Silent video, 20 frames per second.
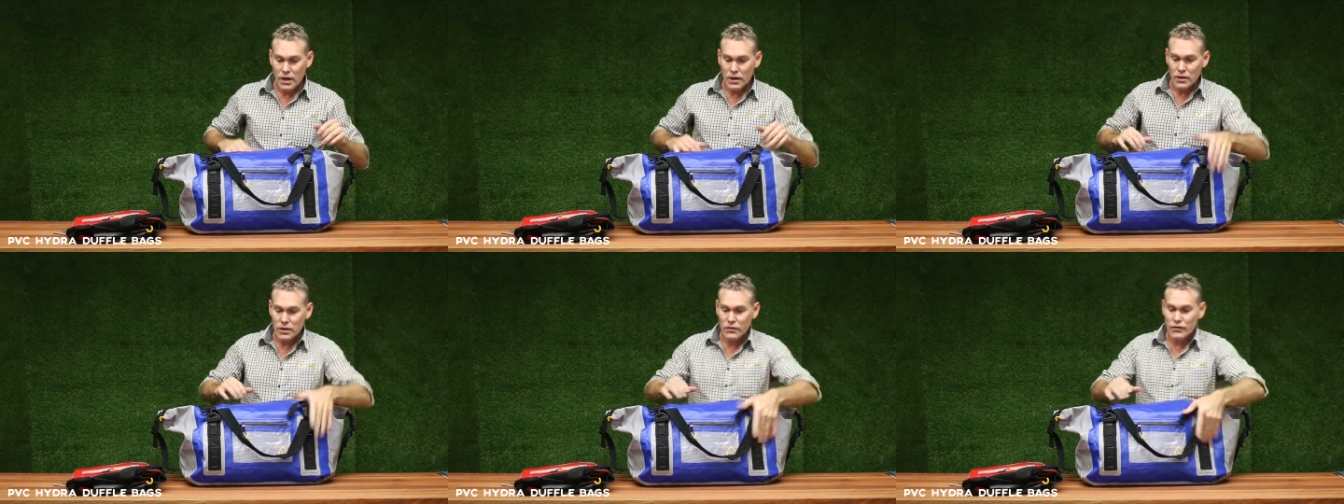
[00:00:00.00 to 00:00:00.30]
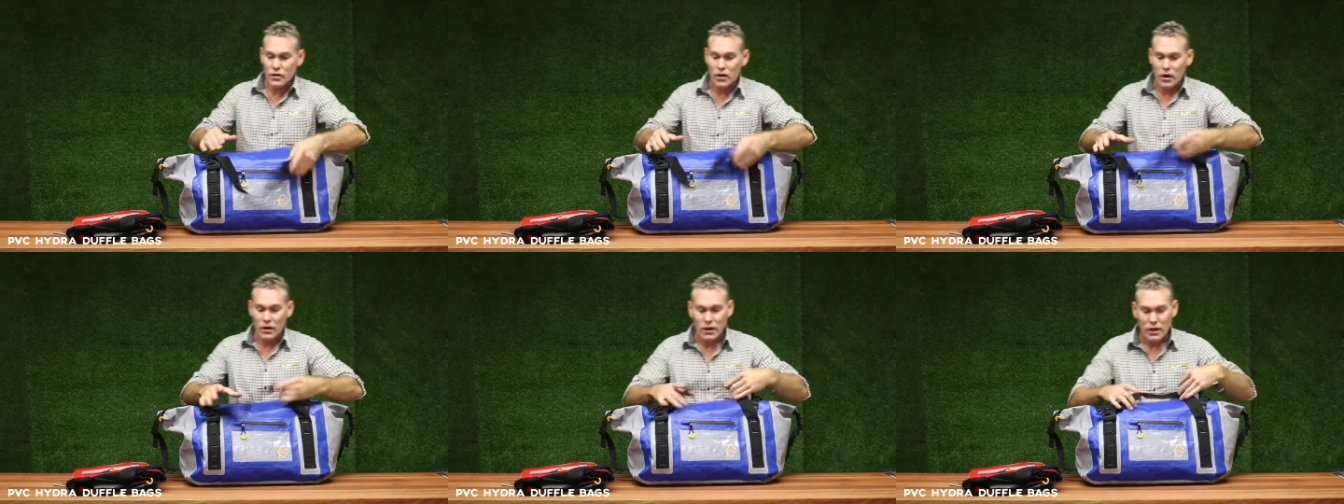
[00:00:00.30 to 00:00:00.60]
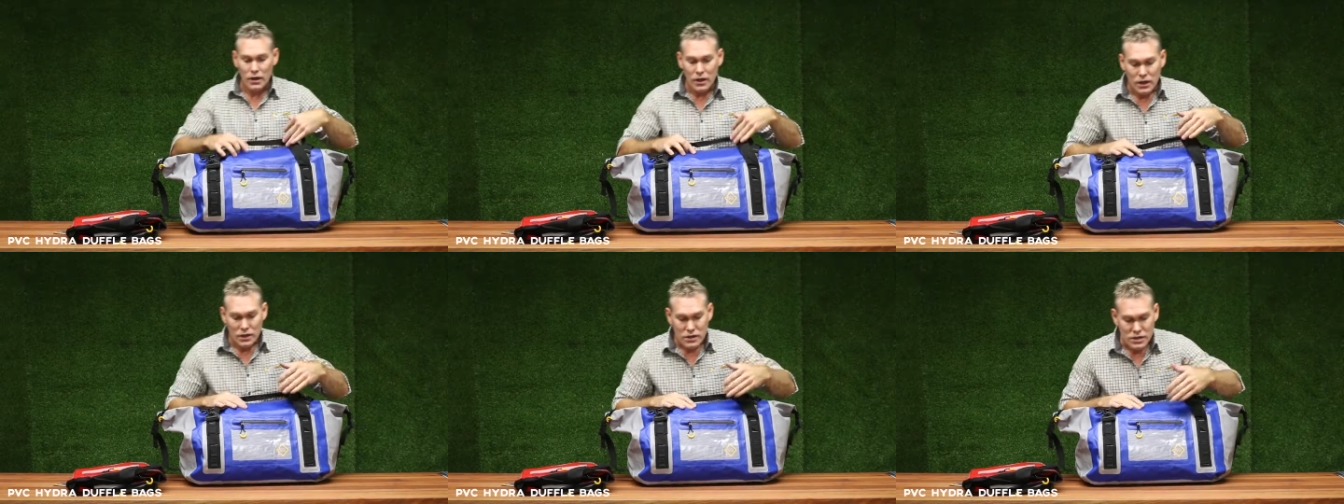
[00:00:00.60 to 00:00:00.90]
you've got
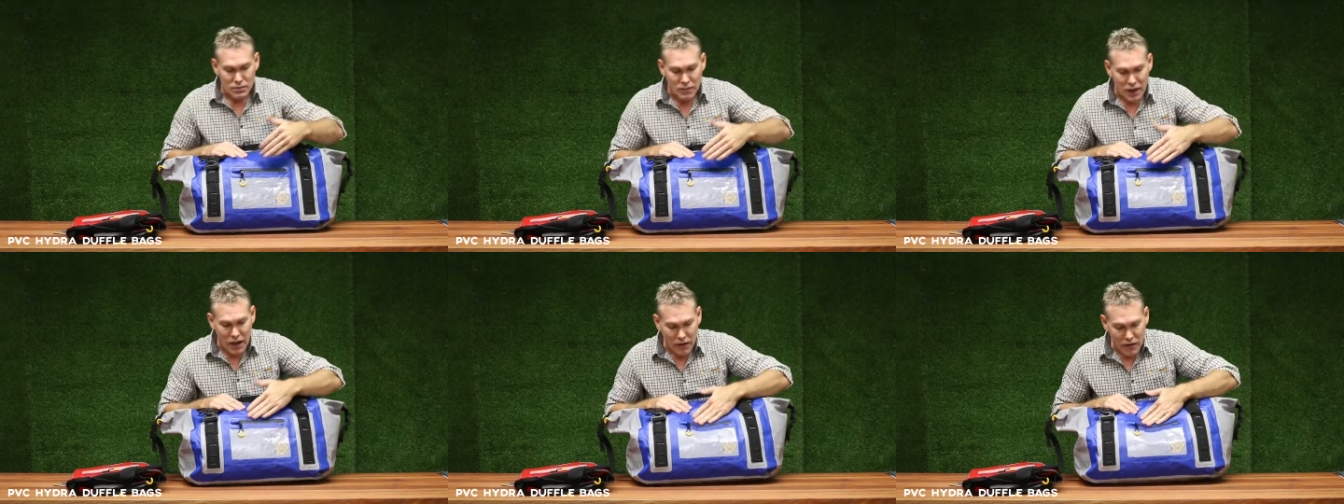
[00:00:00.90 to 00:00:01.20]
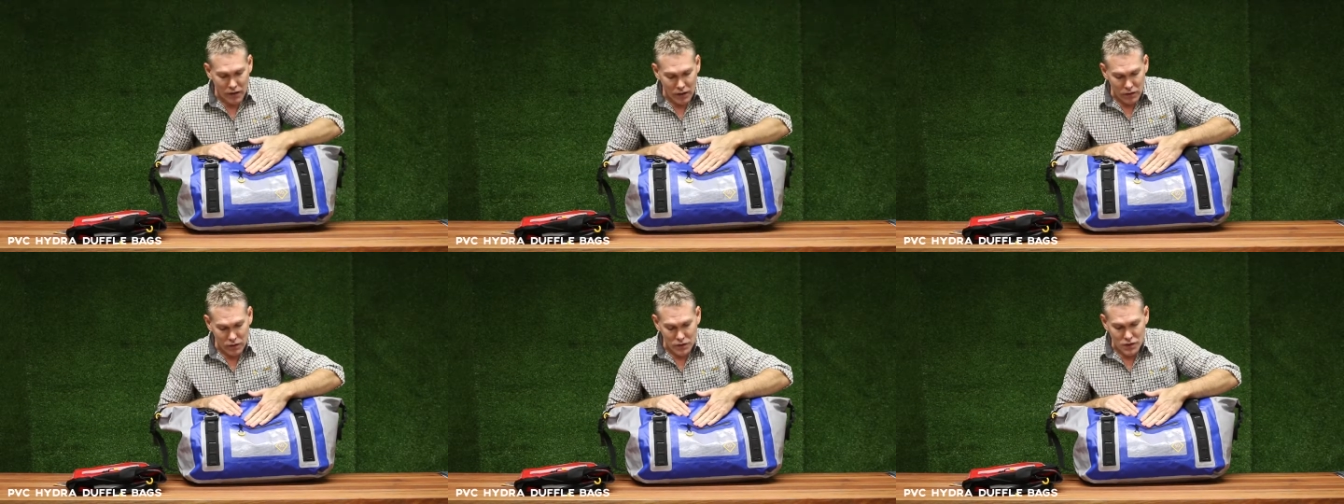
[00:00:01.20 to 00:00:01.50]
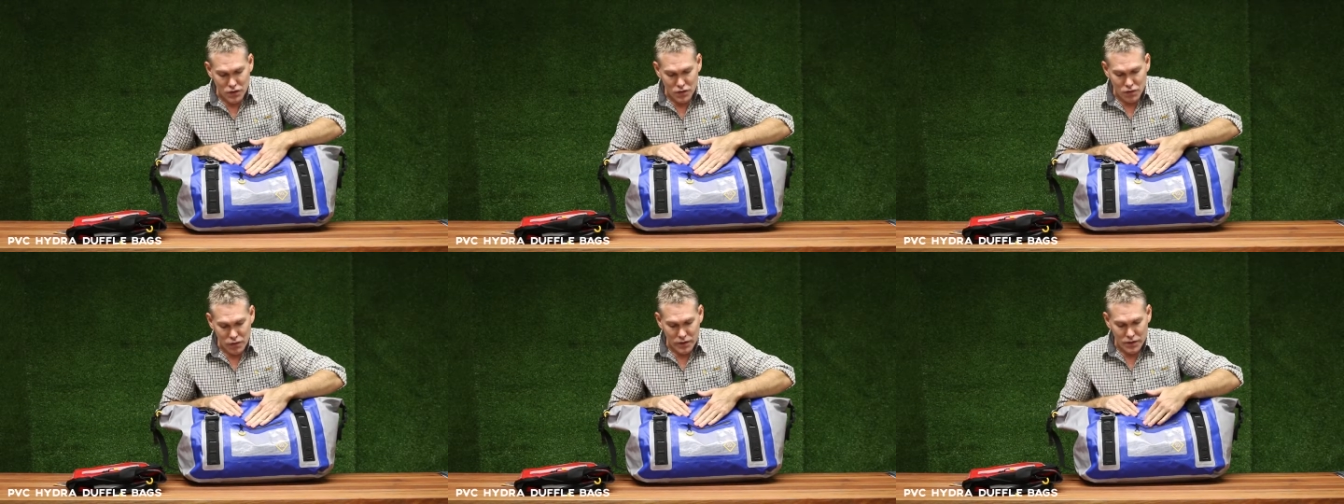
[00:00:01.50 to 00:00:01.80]
some other little
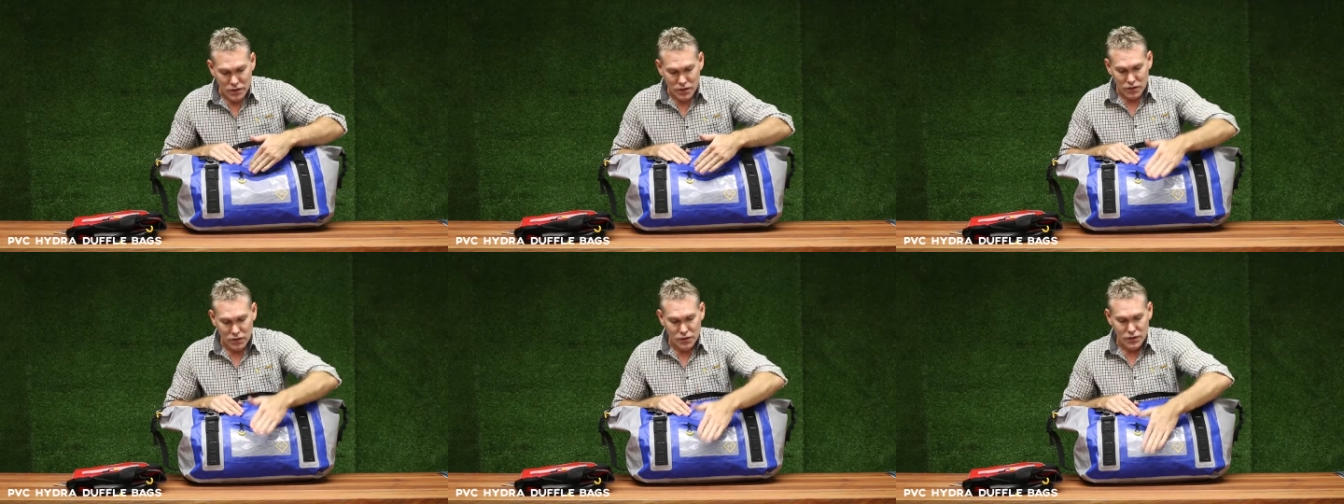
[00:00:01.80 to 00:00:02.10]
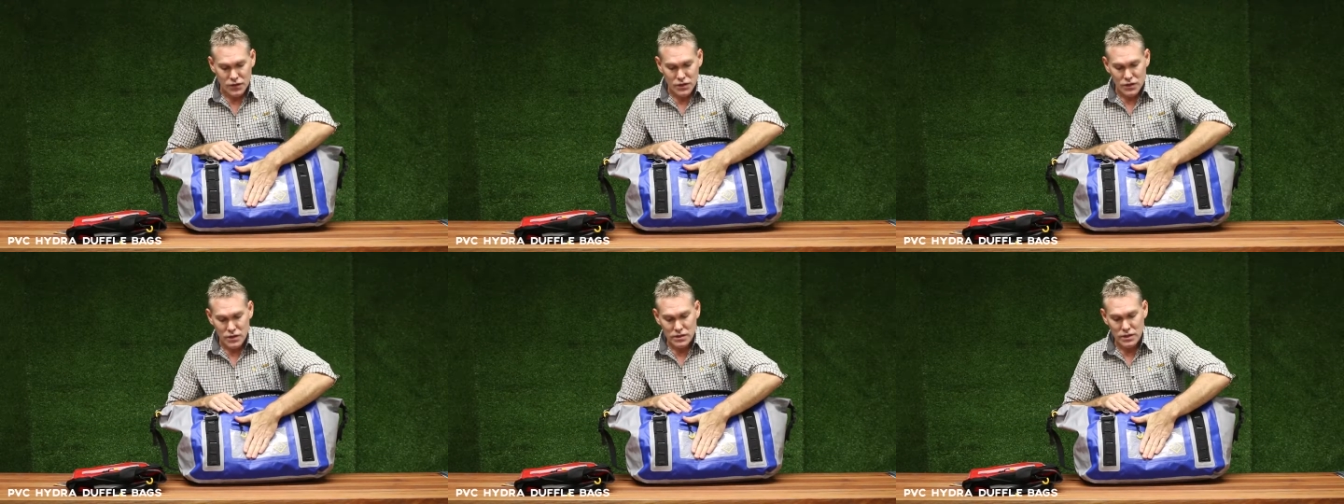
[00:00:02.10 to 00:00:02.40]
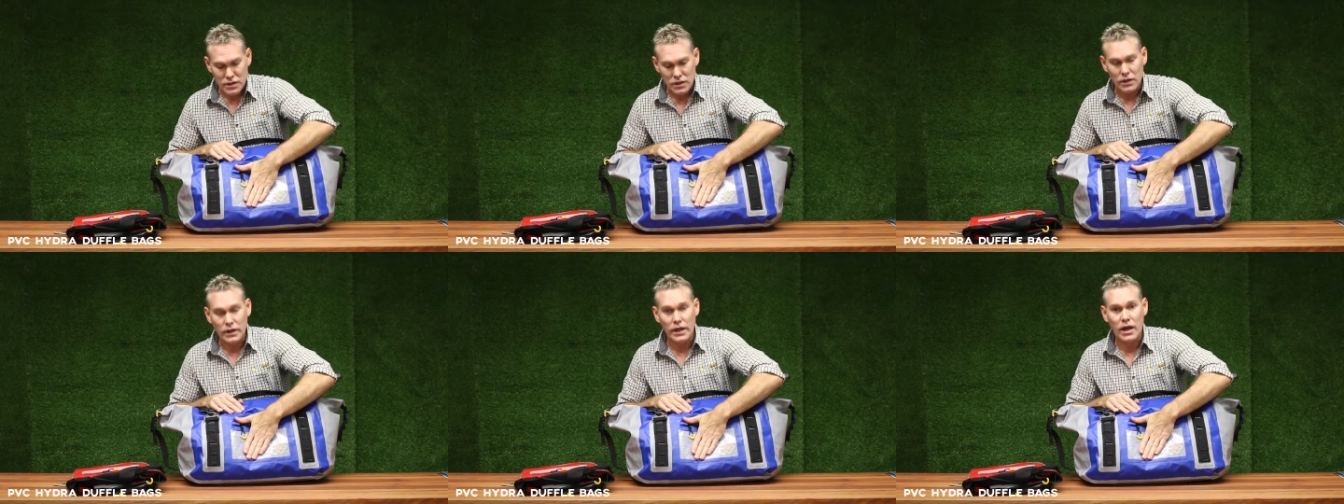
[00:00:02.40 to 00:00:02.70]
storage solutions a little